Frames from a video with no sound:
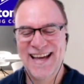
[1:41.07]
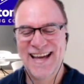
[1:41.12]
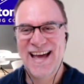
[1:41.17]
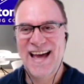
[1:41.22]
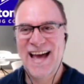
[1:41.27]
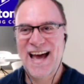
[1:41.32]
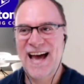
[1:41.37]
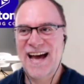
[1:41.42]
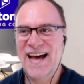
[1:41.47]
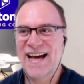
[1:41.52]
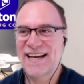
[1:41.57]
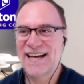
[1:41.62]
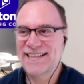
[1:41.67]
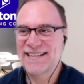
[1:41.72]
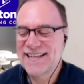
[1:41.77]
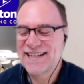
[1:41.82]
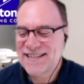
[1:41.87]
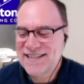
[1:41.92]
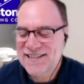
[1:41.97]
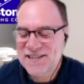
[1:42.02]
Uh,
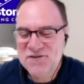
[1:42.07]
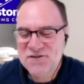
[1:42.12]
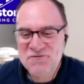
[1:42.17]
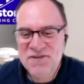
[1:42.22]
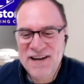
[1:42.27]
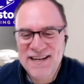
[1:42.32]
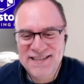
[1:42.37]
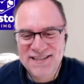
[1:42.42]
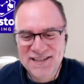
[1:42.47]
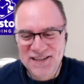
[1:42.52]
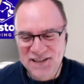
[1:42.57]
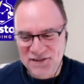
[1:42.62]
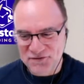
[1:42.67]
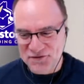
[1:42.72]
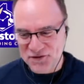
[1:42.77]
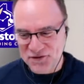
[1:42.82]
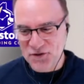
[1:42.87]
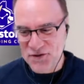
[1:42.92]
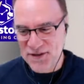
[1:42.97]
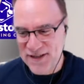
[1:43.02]
yes, great deal of
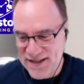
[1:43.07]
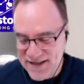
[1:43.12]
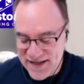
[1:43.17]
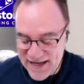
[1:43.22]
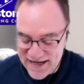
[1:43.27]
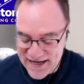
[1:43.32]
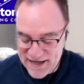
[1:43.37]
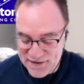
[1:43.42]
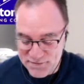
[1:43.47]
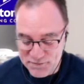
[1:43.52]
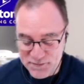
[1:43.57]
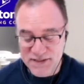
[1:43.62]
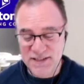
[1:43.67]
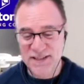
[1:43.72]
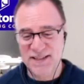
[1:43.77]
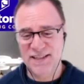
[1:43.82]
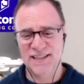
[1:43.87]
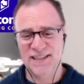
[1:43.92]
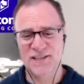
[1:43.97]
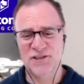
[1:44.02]
joy, um,
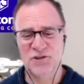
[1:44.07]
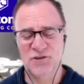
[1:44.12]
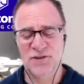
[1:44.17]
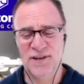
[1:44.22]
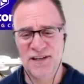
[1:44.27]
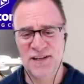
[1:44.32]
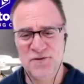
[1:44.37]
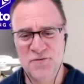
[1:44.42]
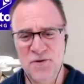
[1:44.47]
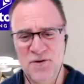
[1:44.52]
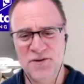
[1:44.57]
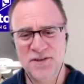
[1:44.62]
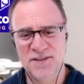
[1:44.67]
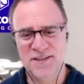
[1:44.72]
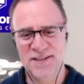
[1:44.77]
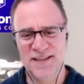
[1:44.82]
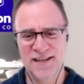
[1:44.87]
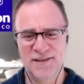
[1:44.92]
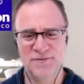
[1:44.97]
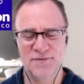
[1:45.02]
particularly during
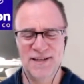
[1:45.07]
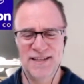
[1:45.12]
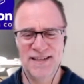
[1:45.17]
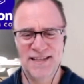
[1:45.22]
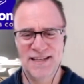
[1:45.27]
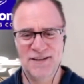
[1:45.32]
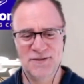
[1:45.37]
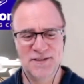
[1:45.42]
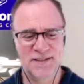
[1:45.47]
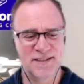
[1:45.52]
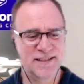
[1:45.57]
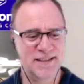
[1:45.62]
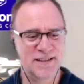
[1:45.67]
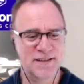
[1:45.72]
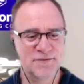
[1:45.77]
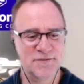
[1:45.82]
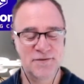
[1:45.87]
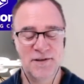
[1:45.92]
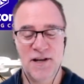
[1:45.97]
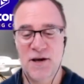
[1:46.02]
quarantine when there was, you
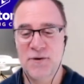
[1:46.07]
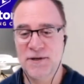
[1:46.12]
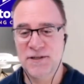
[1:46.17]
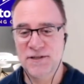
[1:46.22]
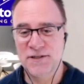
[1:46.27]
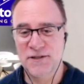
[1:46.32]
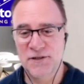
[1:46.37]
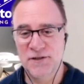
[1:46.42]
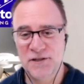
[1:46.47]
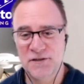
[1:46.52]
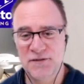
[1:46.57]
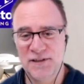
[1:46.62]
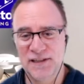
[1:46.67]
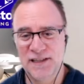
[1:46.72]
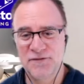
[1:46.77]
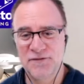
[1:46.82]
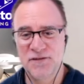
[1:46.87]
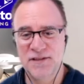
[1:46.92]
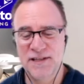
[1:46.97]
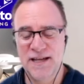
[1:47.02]
know, no excuse for
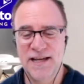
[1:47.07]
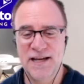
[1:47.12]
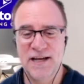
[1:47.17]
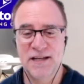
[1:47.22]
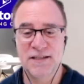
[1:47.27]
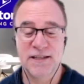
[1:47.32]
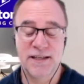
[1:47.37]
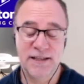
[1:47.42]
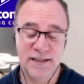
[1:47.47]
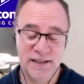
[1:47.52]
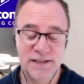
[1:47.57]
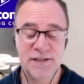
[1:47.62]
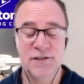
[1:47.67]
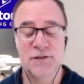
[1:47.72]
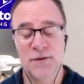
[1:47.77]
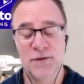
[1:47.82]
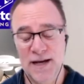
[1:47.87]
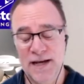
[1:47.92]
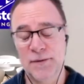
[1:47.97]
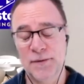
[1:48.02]
leaving the house unless
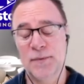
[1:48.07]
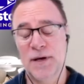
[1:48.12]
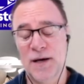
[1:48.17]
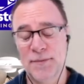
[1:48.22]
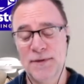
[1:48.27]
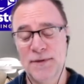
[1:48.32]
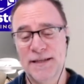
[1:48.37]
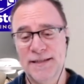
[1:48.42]
you had a puppy.